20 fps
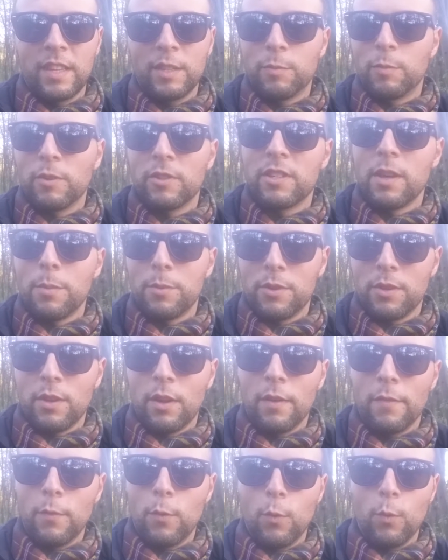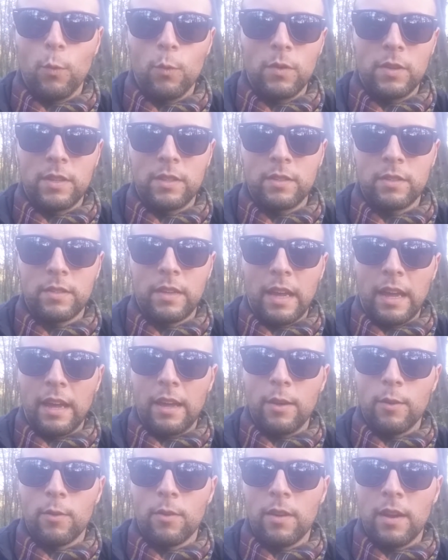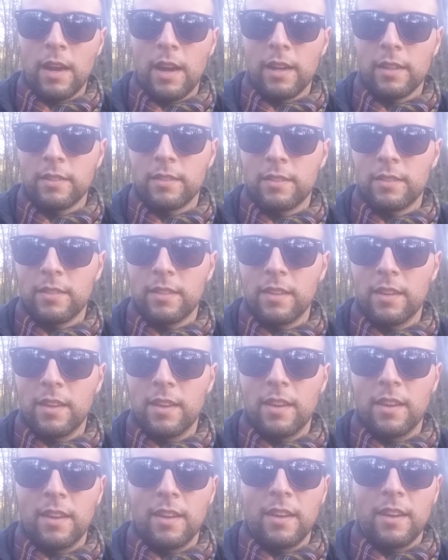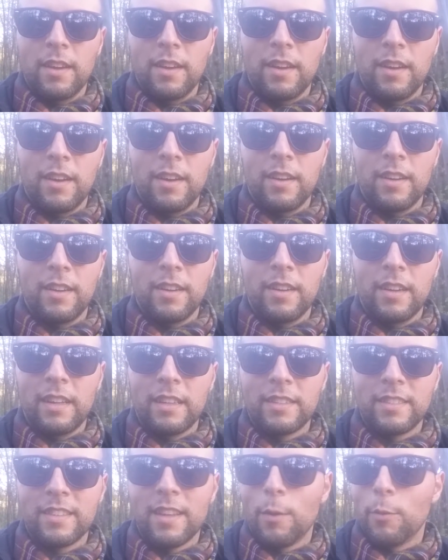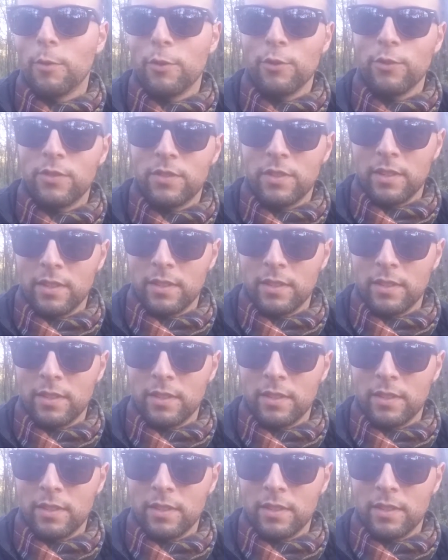this perception of who is gay or not, it's not what you